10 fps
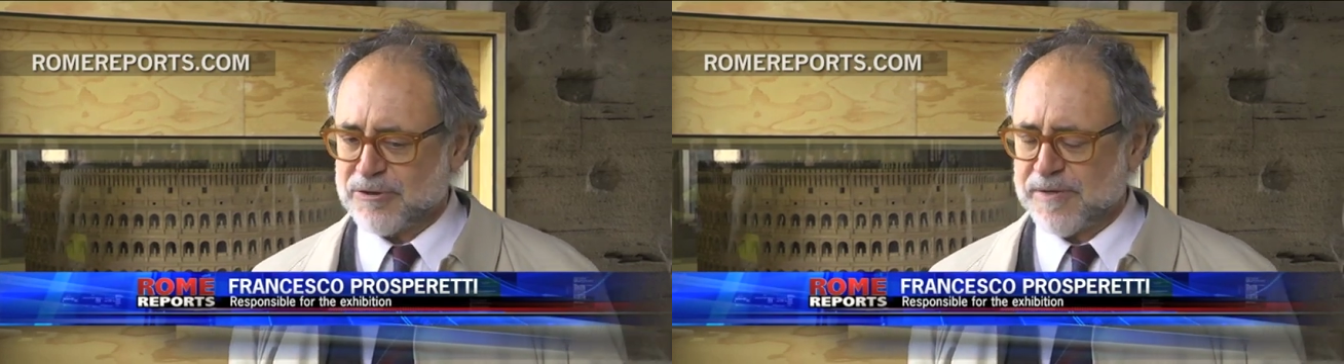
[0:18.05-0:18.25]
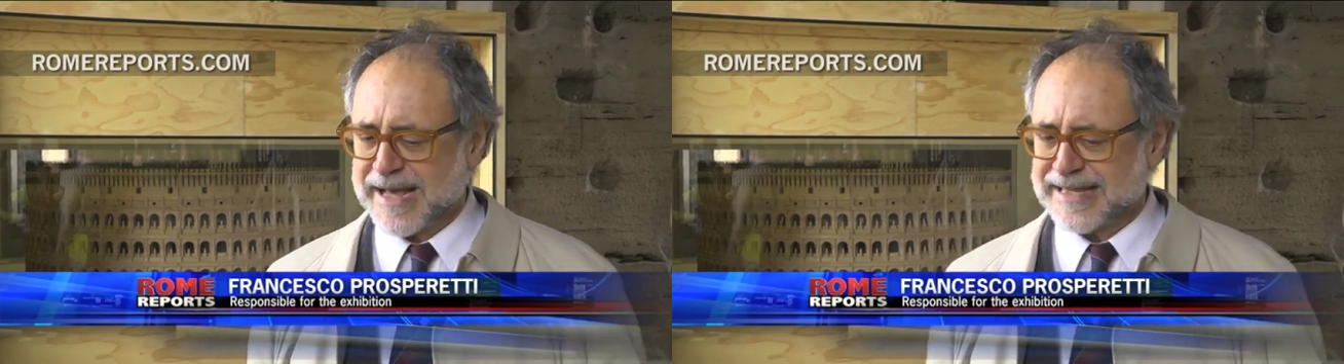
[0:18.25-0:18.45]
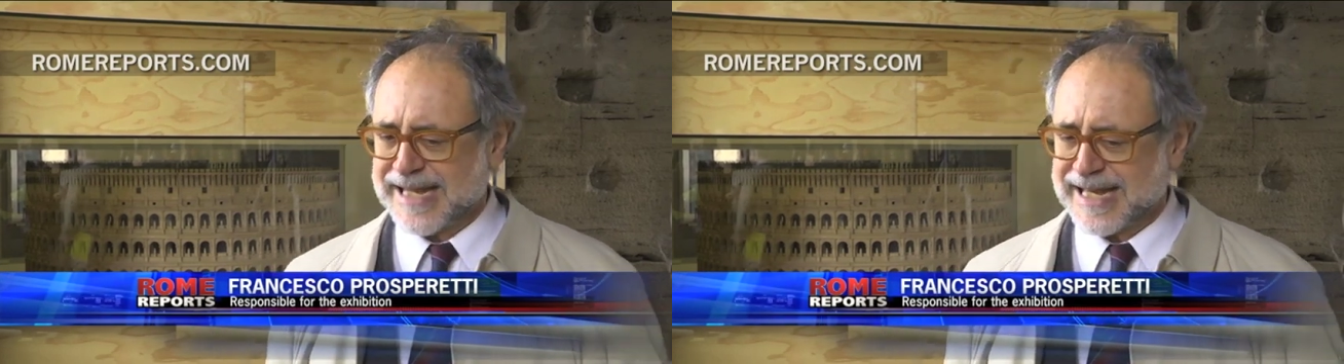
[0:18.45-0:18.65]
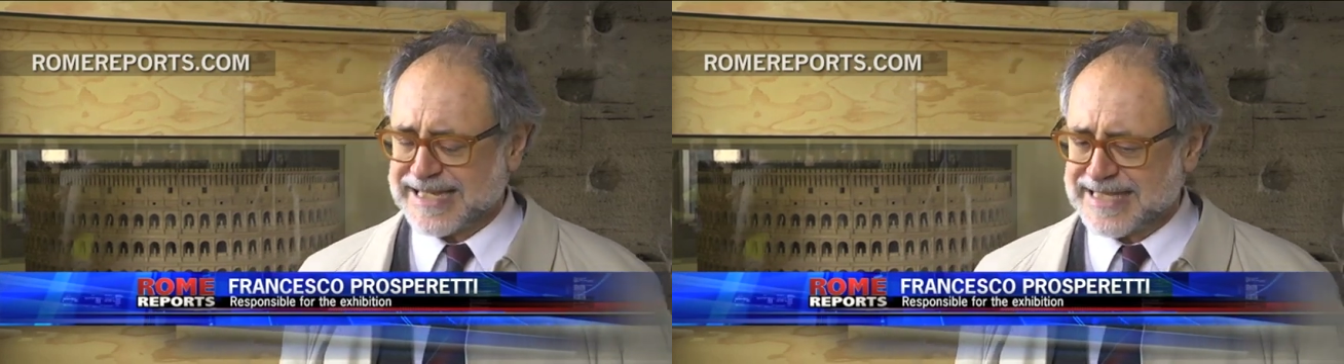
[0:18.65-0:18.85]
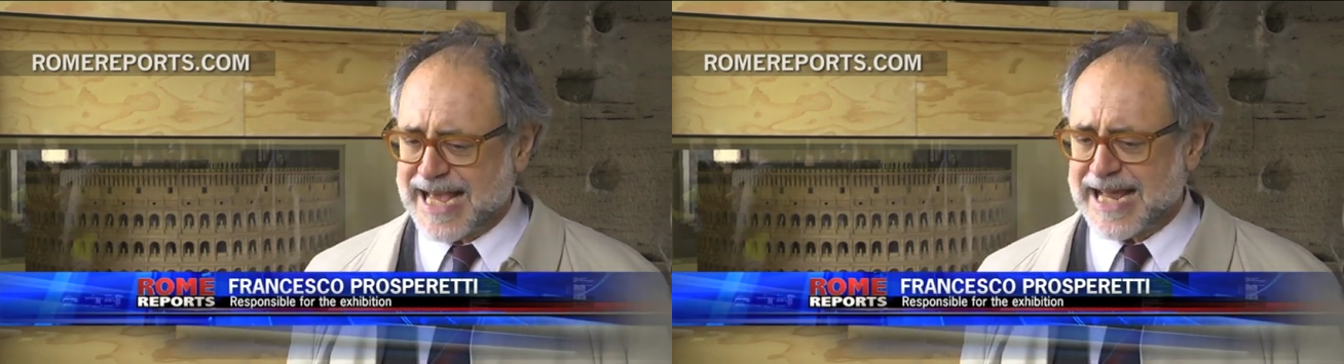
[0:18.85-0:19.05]
designed by
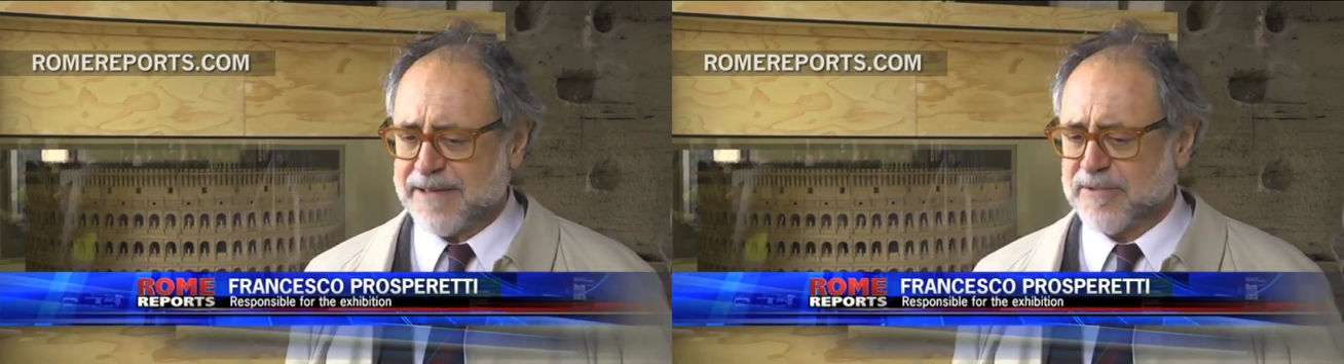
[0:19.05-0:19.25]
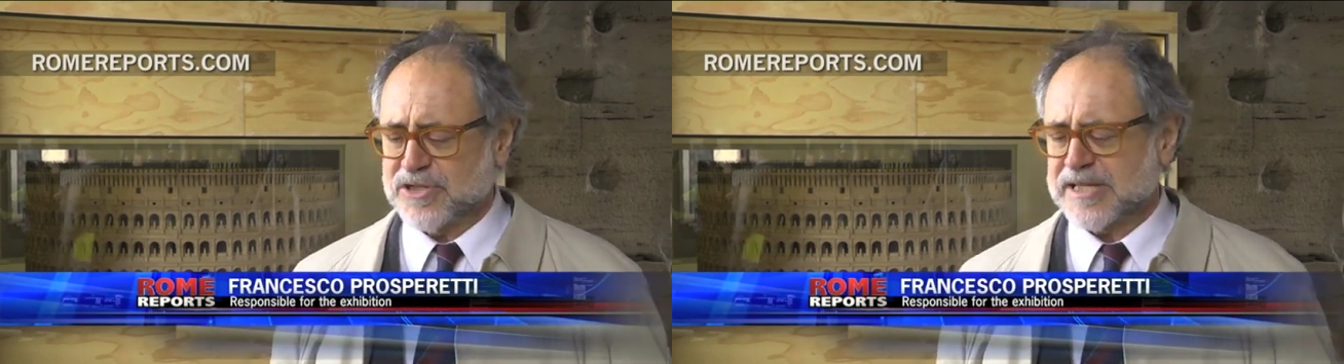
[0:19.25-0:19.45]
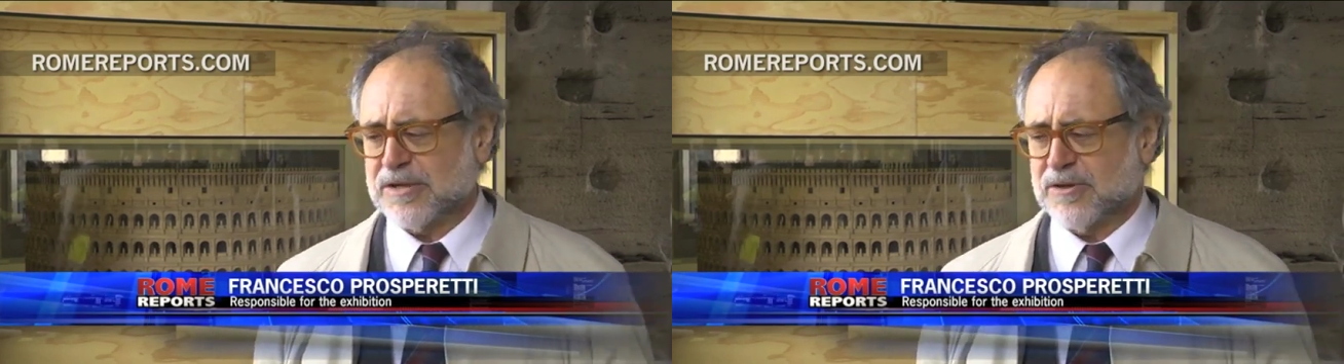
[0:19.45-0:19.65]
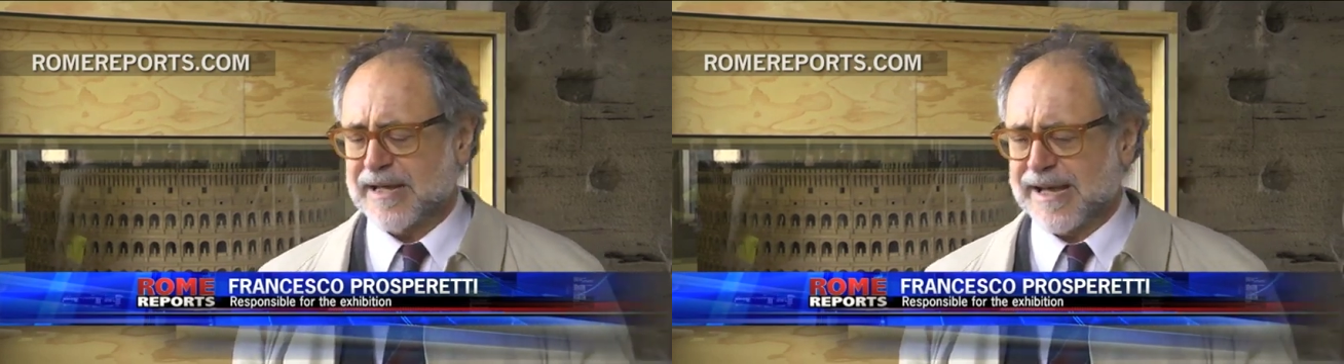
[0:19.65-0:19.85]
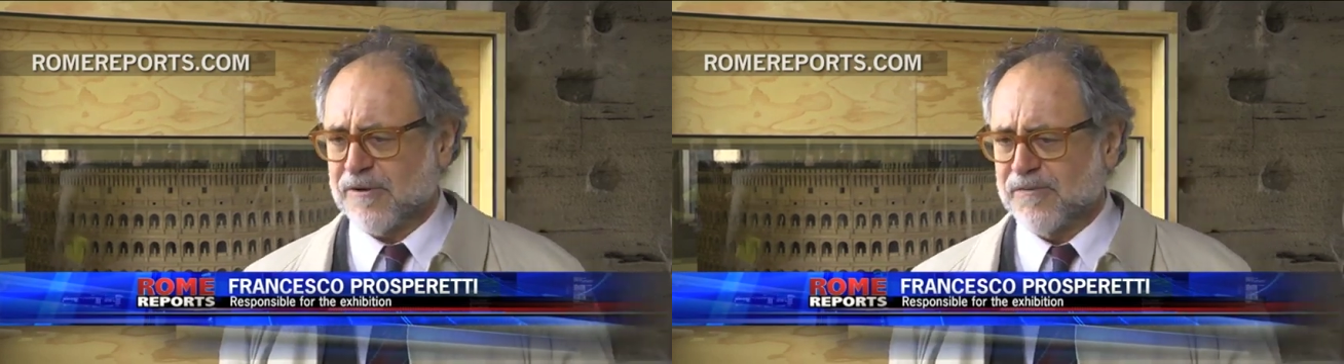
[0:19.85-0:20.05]
Carlo Fontana, that would
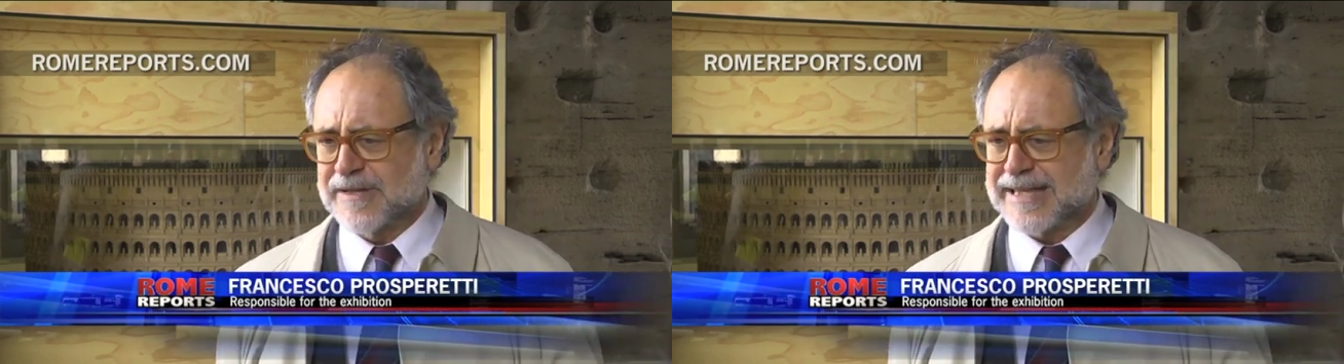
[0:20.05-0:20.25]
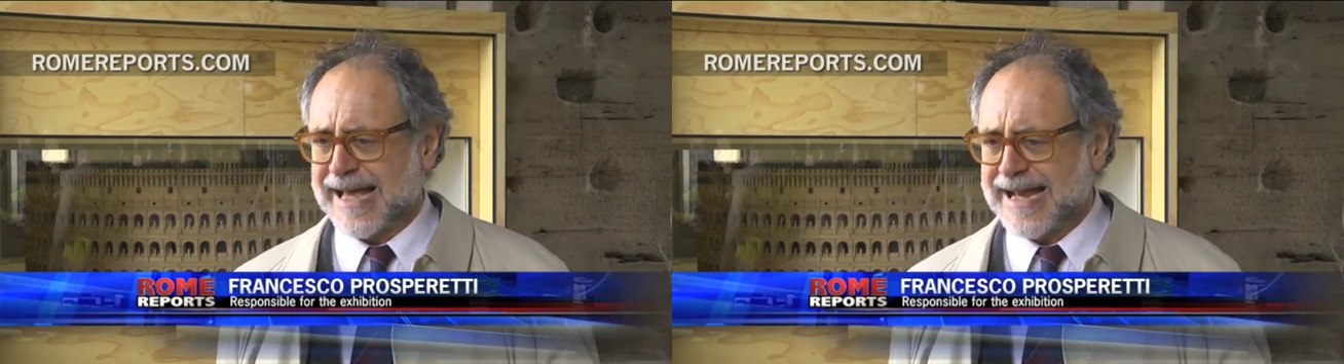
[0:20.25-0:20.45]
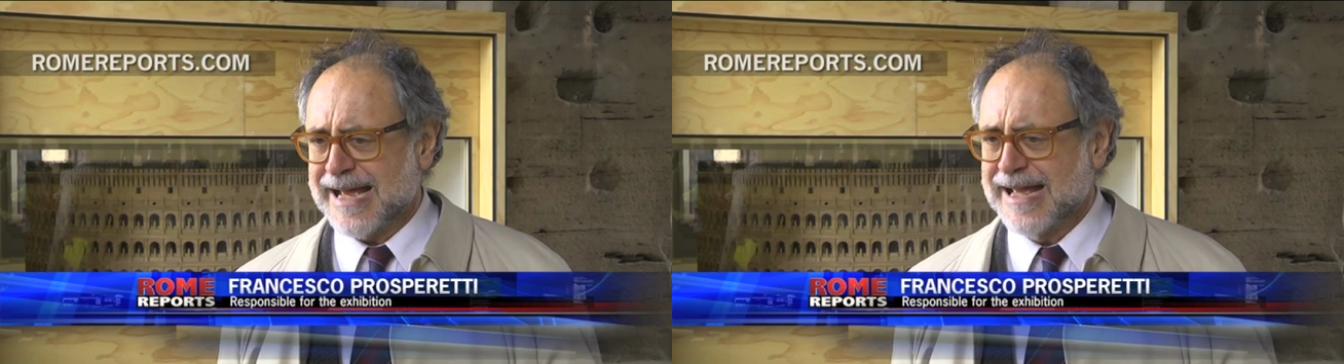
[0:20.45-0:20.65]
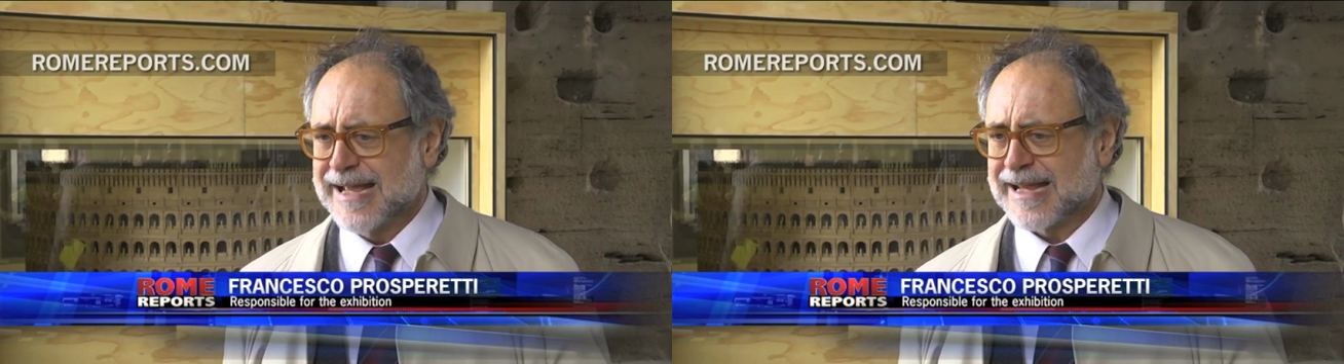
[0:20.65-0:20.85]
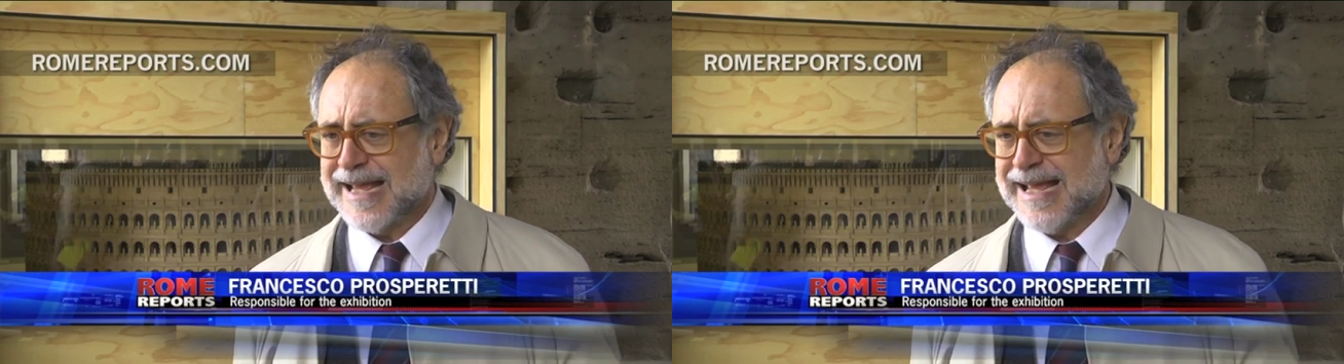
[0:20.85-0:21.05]
have forever
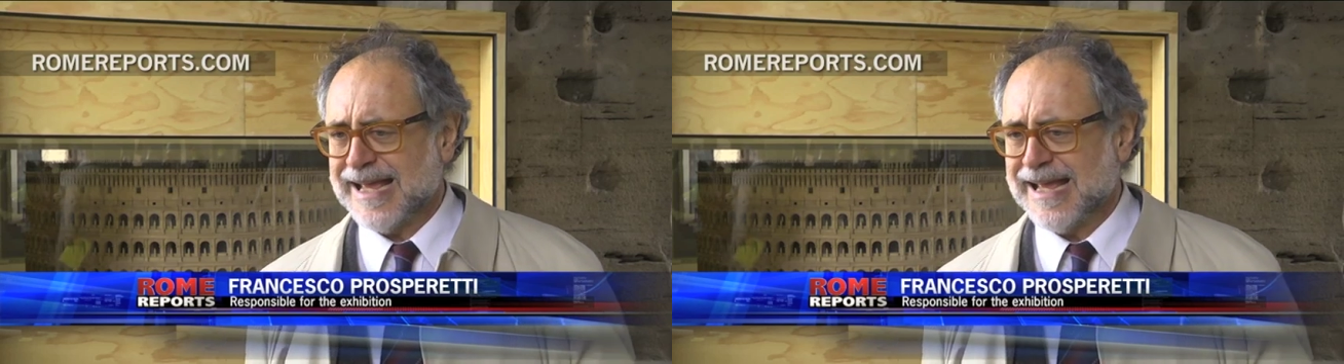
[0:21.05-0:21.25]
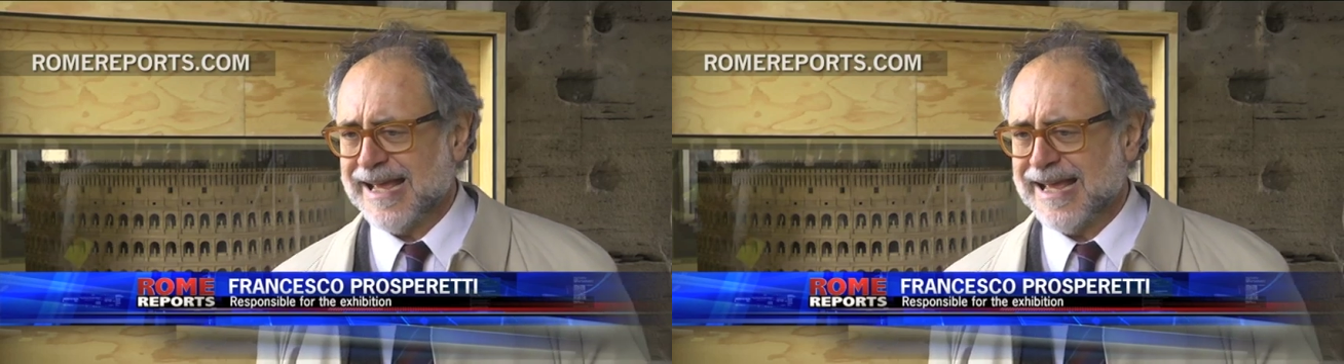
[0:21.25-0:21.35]
transformed